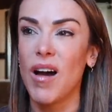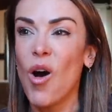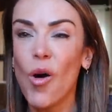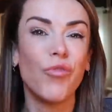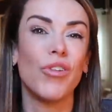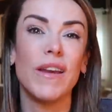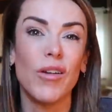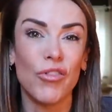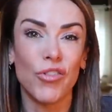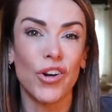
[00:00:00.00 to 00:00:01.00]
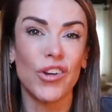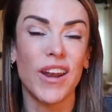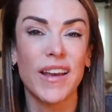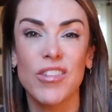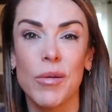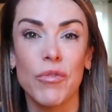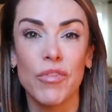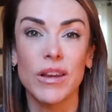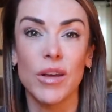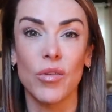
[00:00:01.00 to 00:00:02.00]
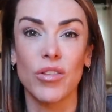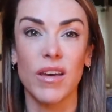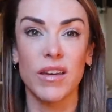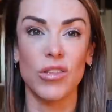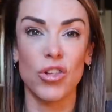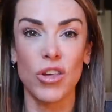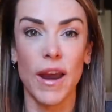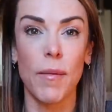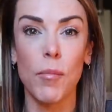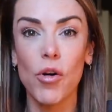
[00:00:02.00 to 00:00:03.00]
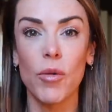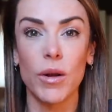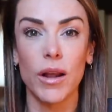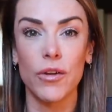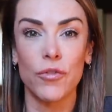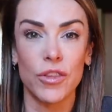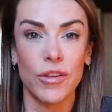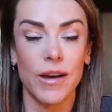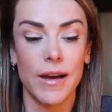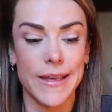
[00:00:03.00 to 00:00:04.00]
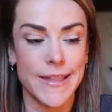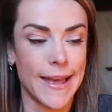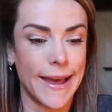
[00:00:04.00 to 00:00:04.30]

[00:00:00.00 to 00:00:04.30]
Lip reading: hopefully over the next coming videos I can share more of my life with you guys